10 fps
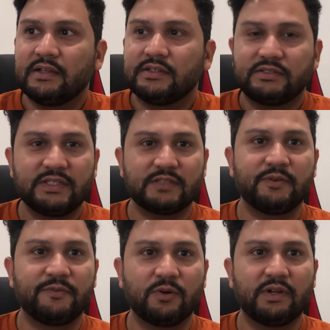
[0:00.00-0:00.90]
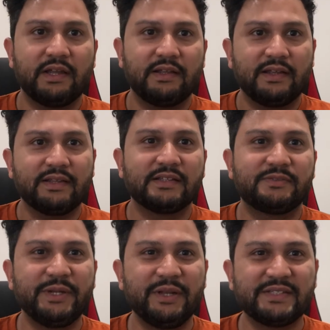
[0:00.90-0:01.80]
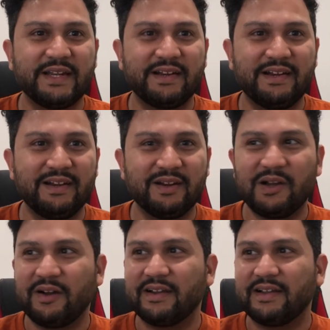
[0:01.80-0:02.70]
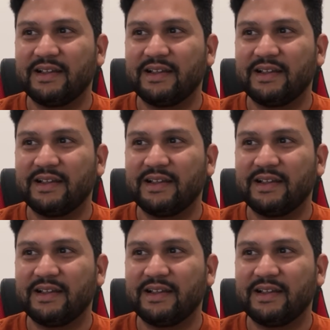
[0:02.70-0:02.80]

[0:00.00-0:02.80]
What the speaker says: Just before, I think this video is getting really long.